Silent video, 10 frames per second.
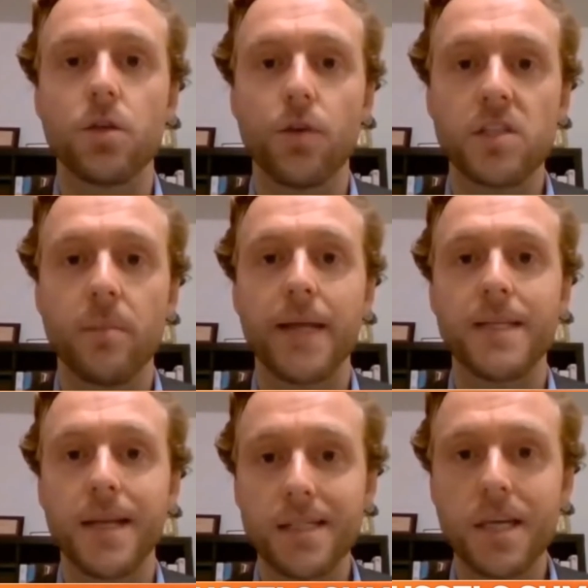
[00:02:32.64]
that Theresa May
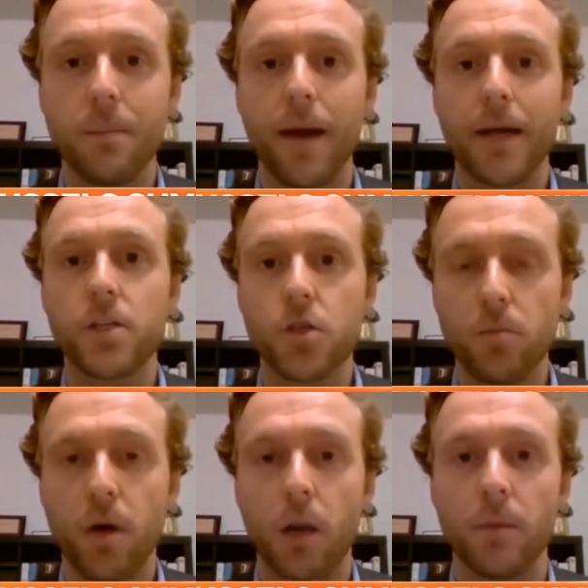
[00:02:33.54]
does come back to
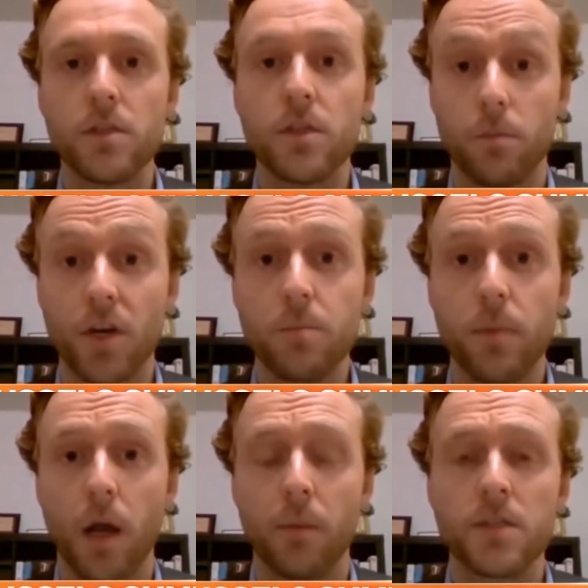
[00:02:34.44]
Parliament, the British
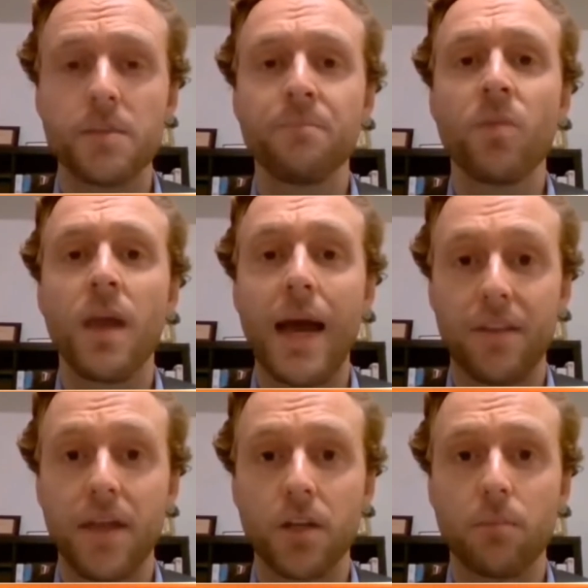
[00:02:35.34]
Parliament,
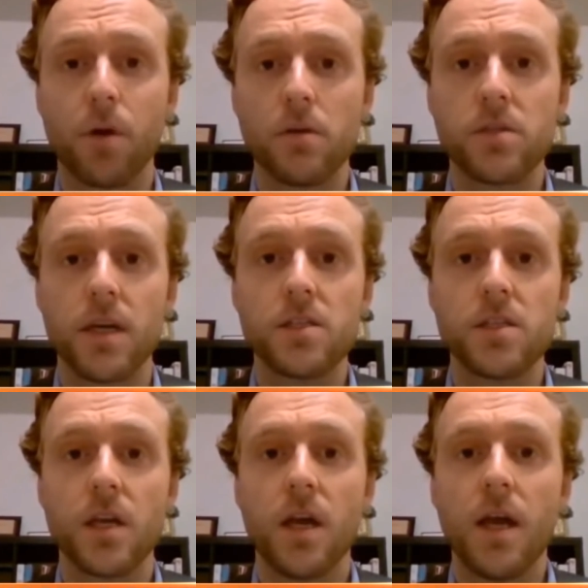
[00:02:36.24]
at the end of the
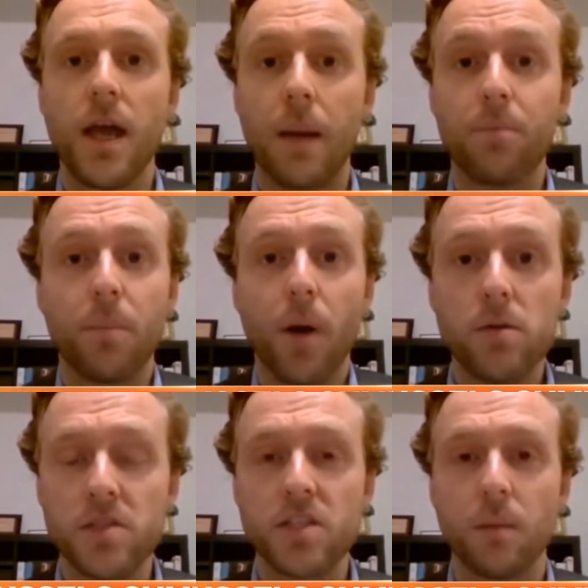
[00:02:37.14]
process and
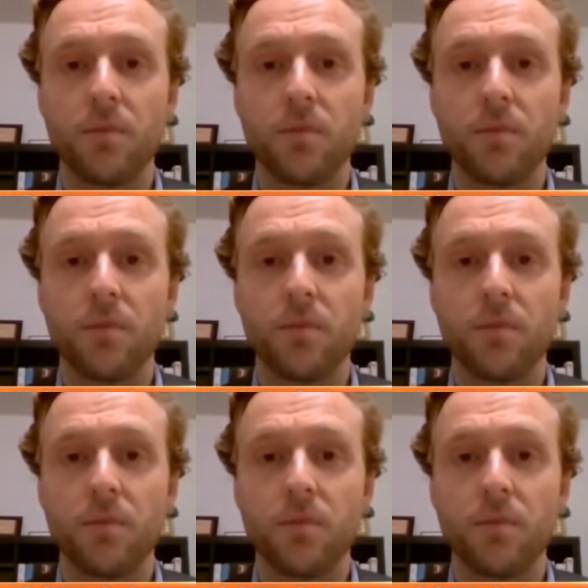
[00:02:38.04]
proposes